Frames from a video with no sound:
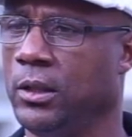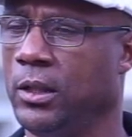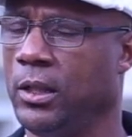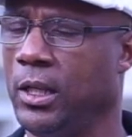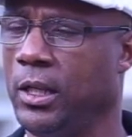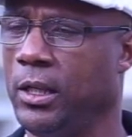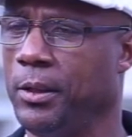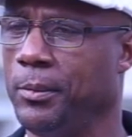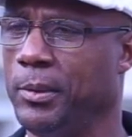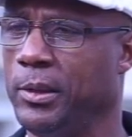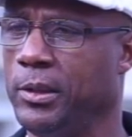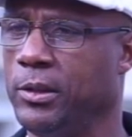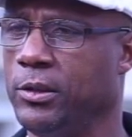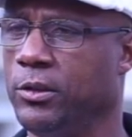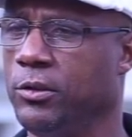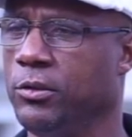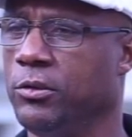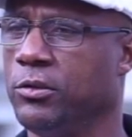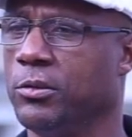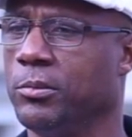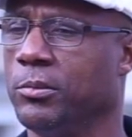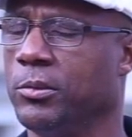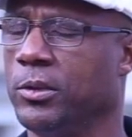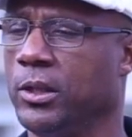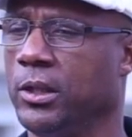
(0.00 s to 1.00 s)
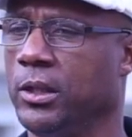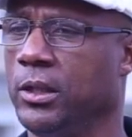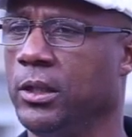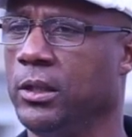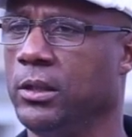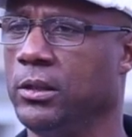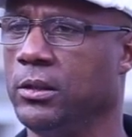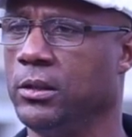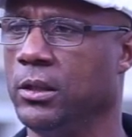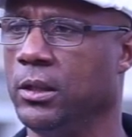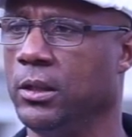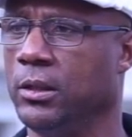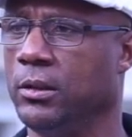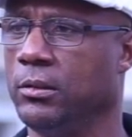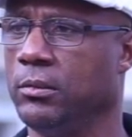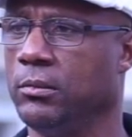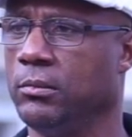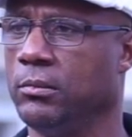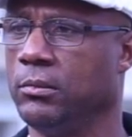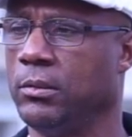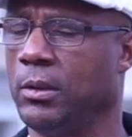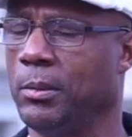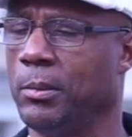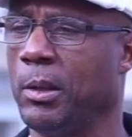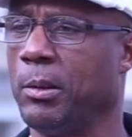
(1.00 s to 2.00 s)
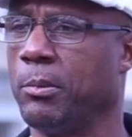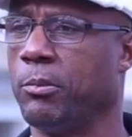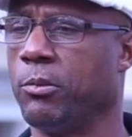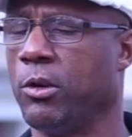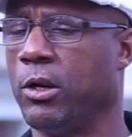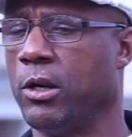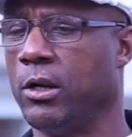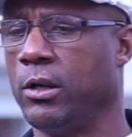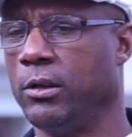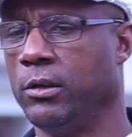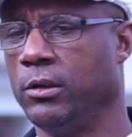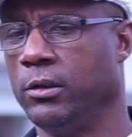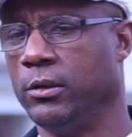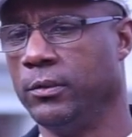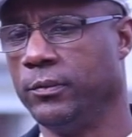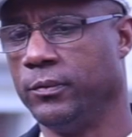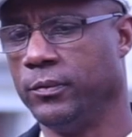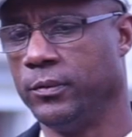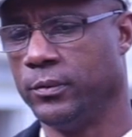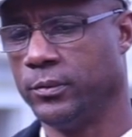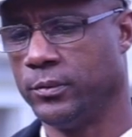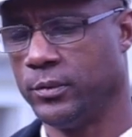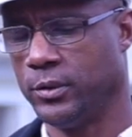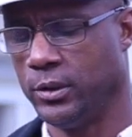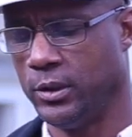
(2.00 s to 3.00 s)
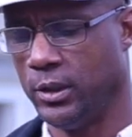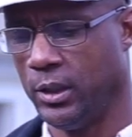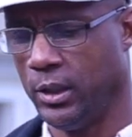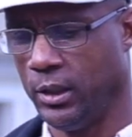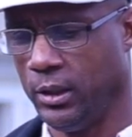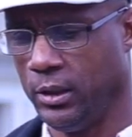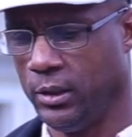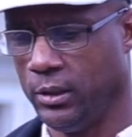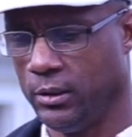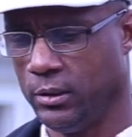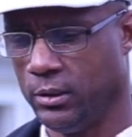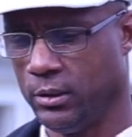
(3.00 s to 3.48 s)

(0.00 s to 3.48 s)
Led me to do some things that I'm not proud of today.